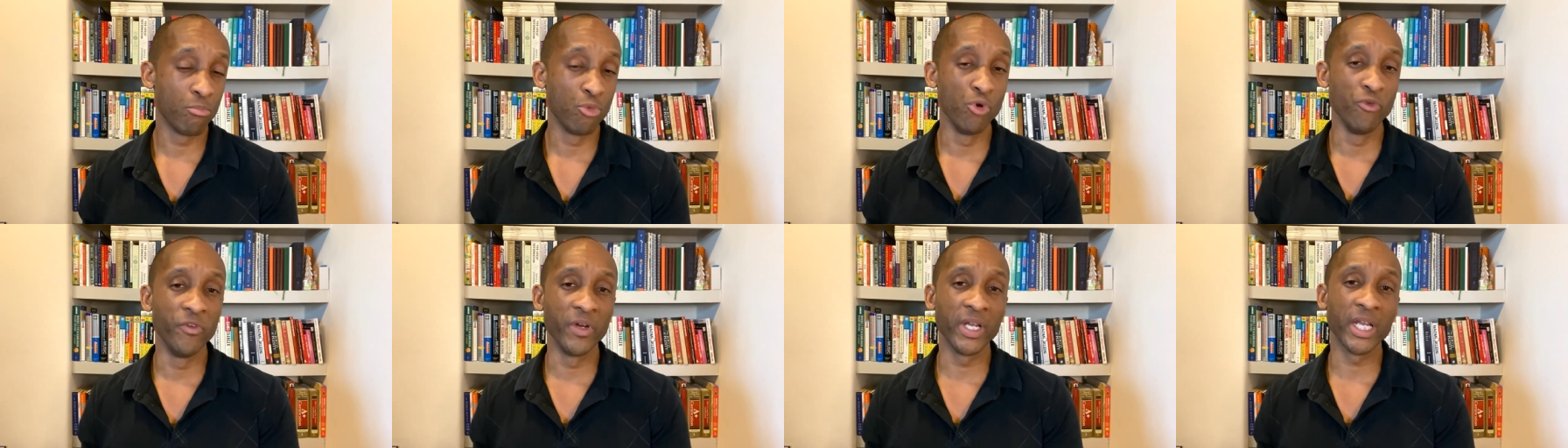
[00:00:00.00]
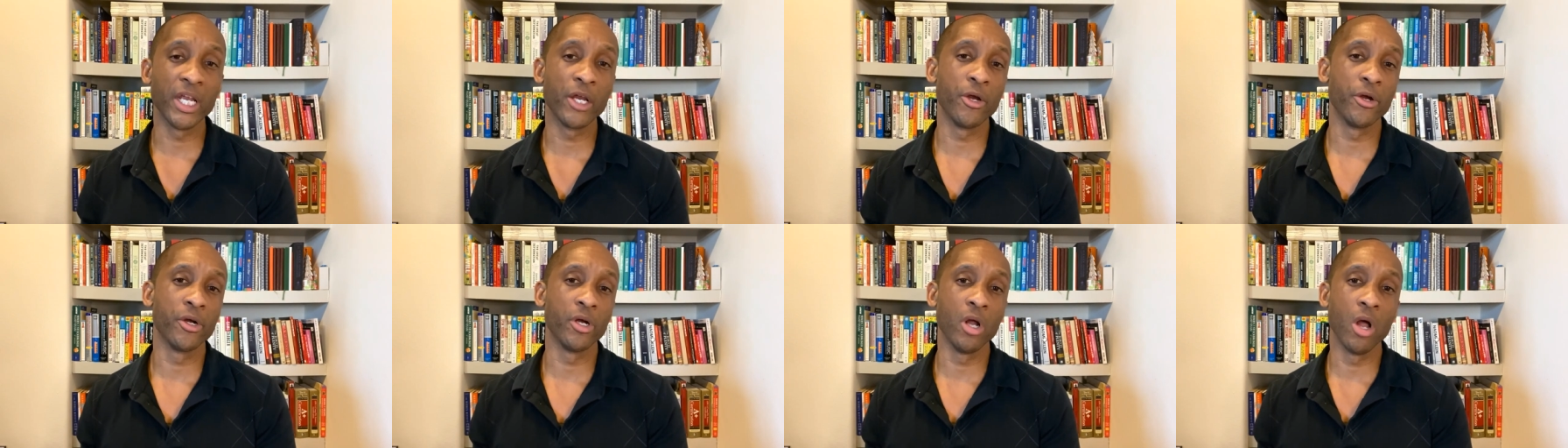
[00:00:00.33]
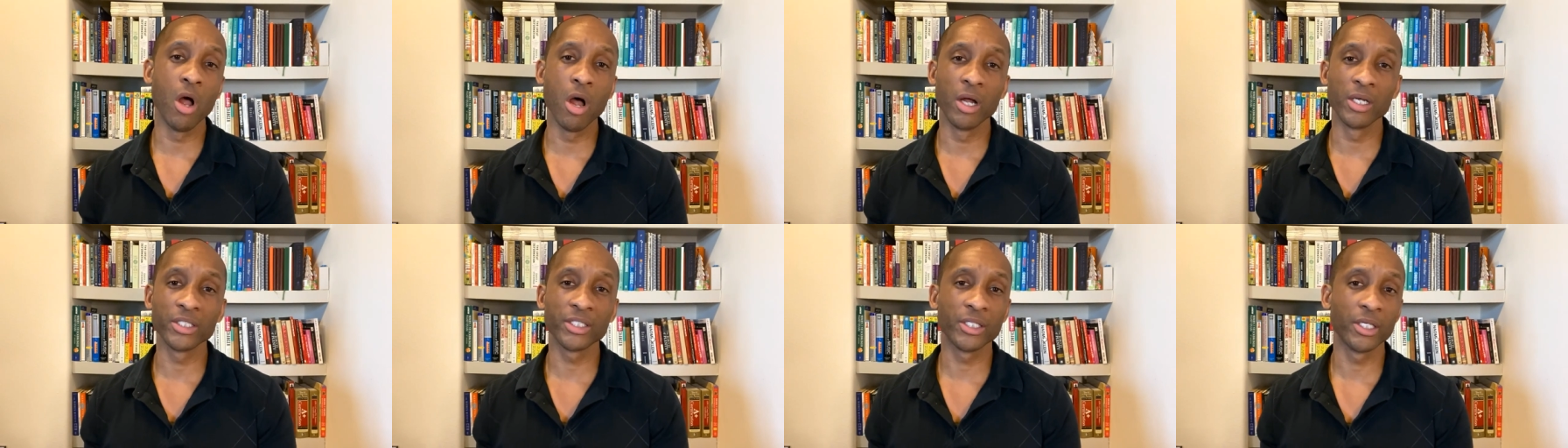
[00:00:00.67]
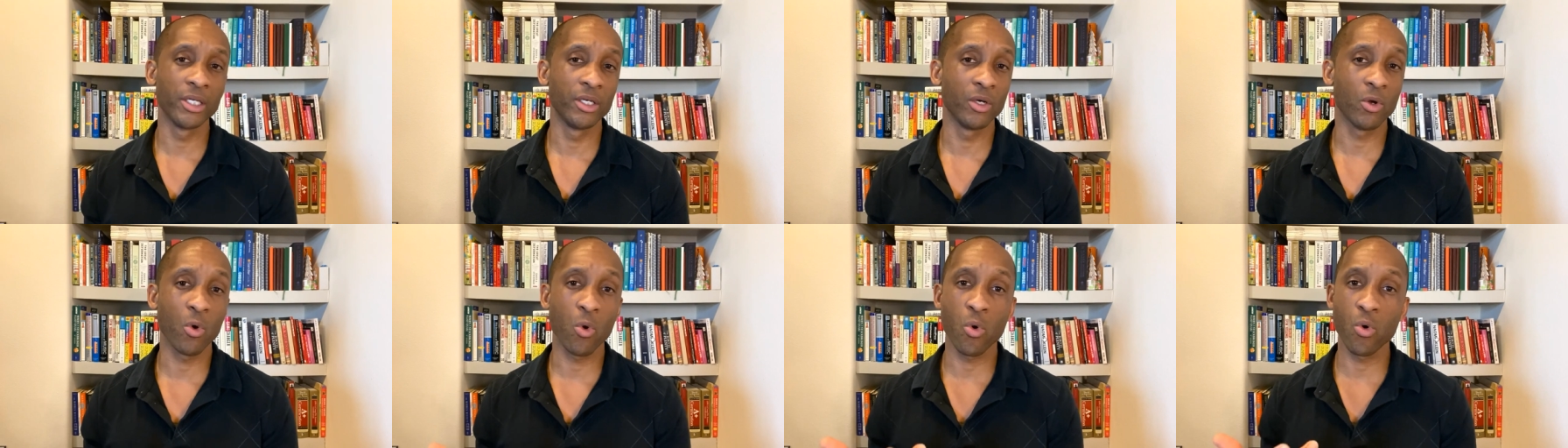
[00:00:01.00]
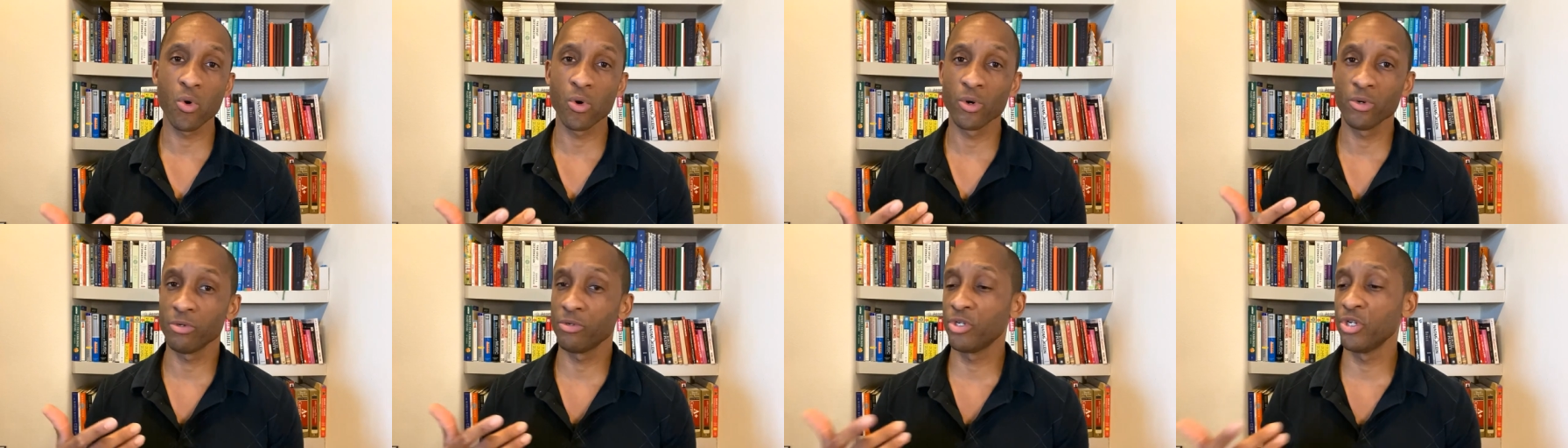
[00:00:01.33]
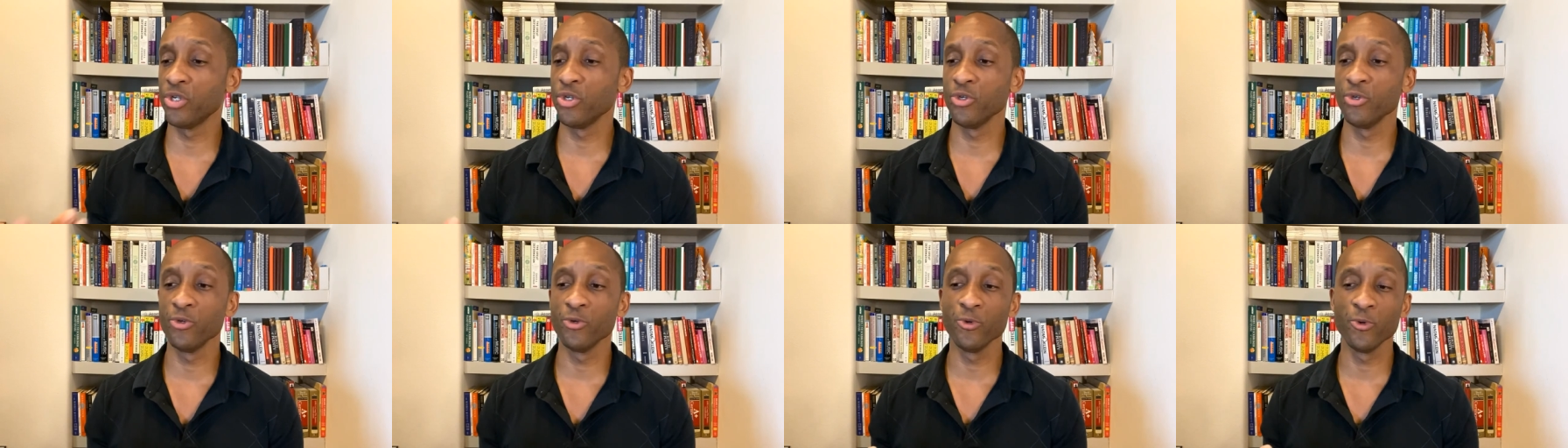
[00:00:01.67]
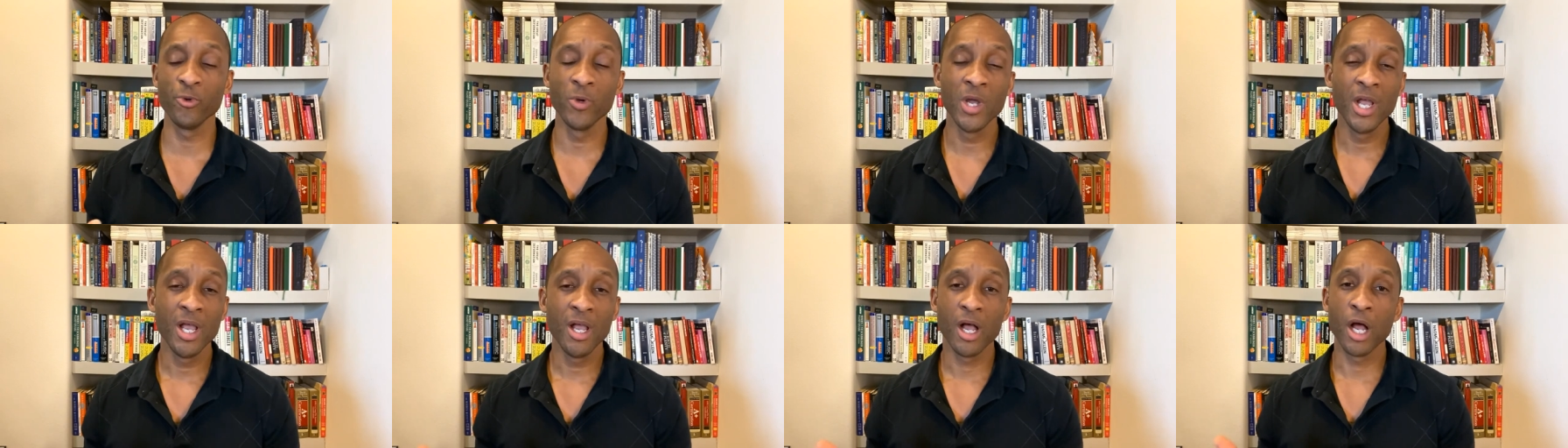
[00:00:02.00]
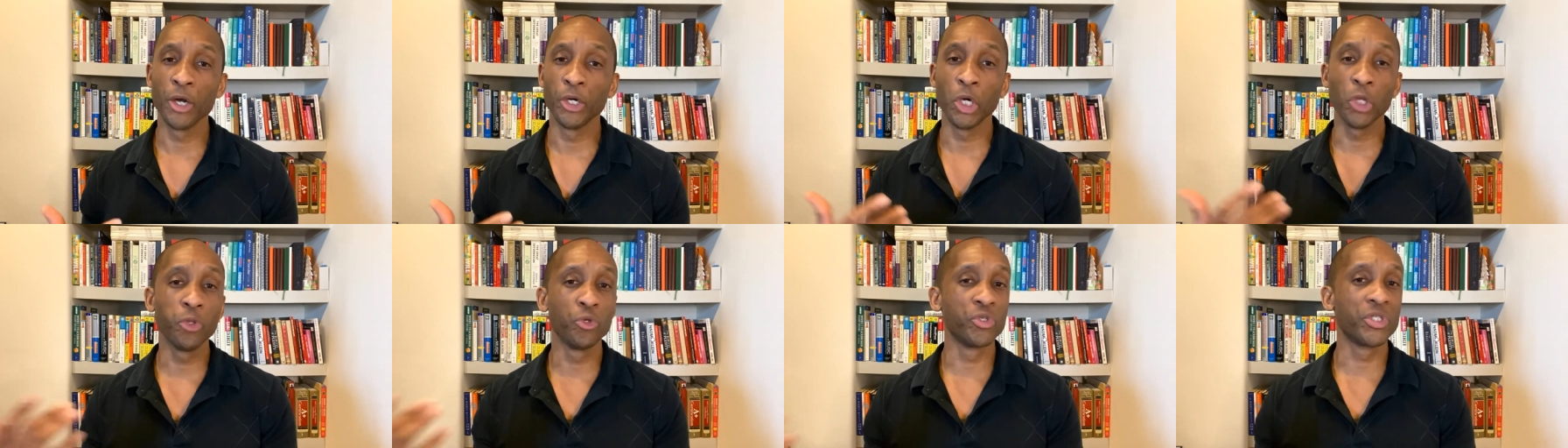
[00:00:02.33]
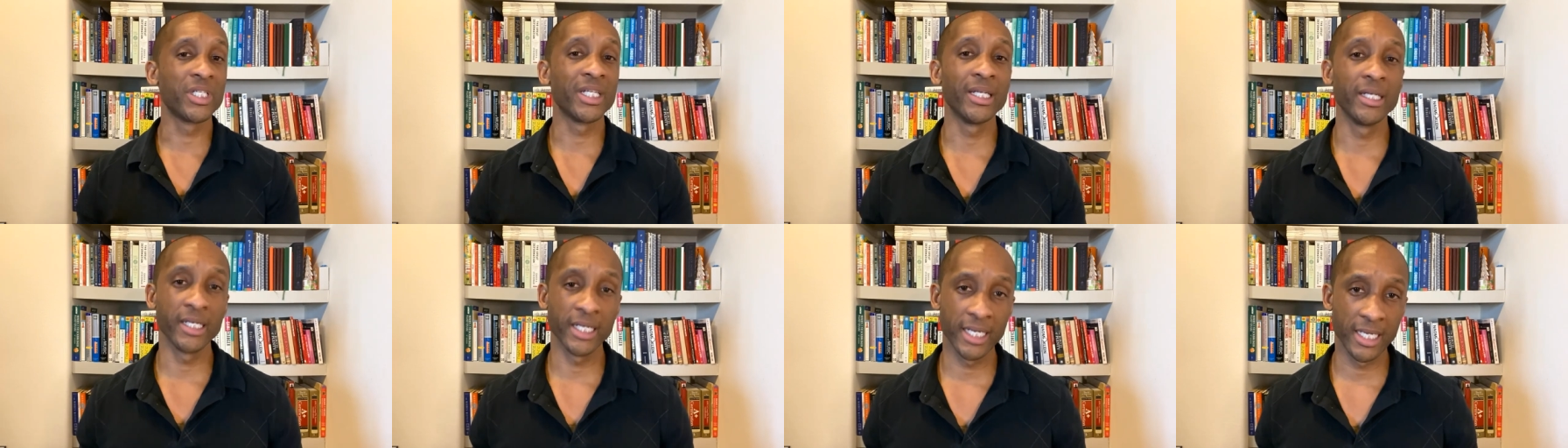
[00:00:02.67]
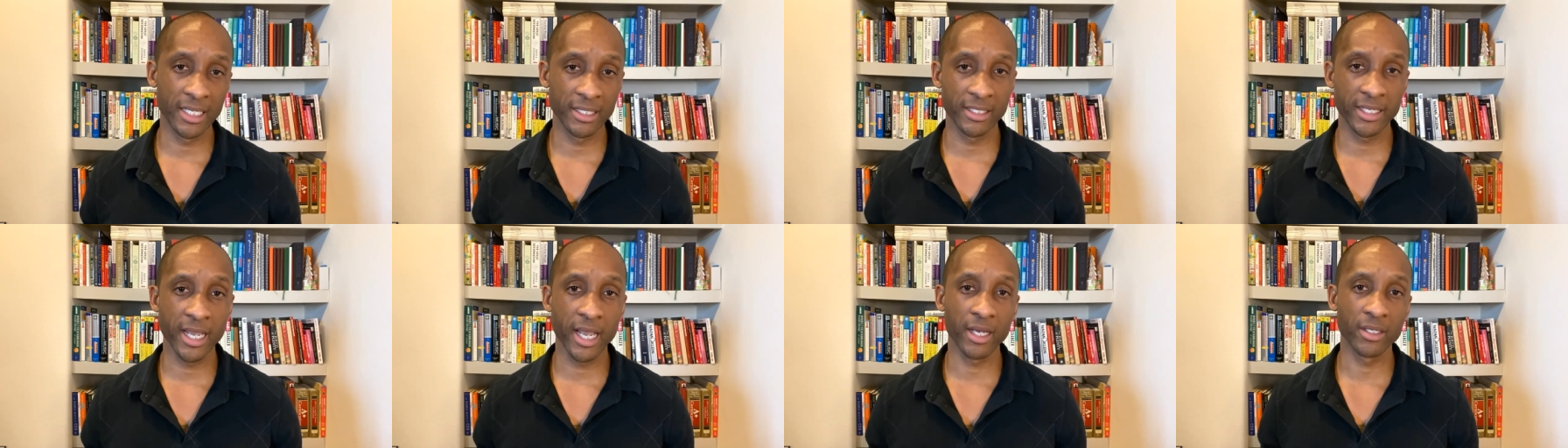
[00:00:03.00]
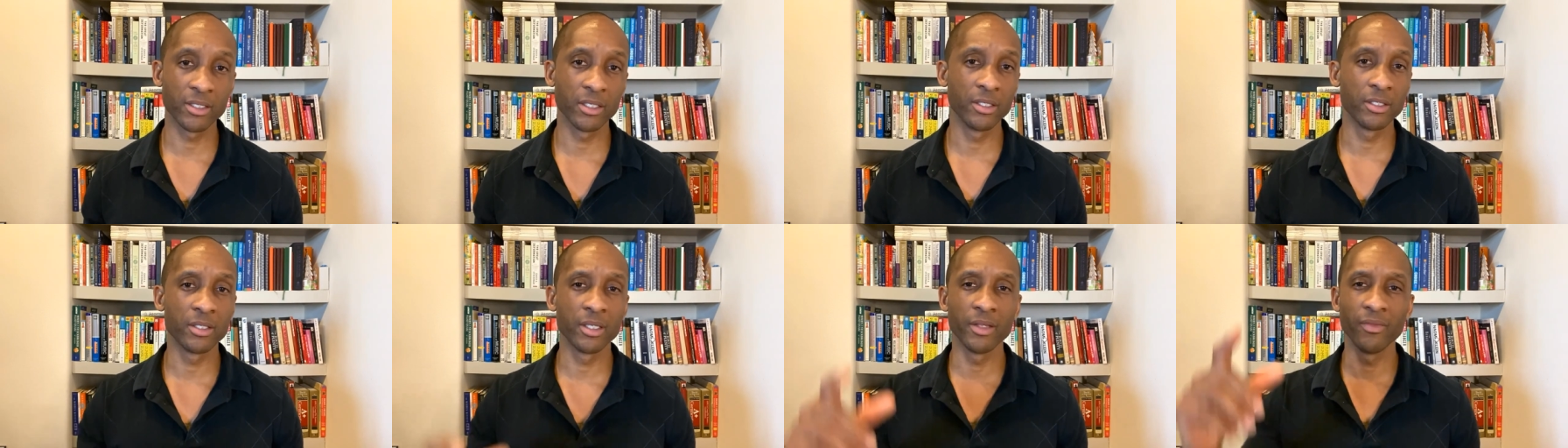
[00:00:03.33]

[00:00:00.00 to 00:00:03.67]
moving here to Austin or to another city in Texas.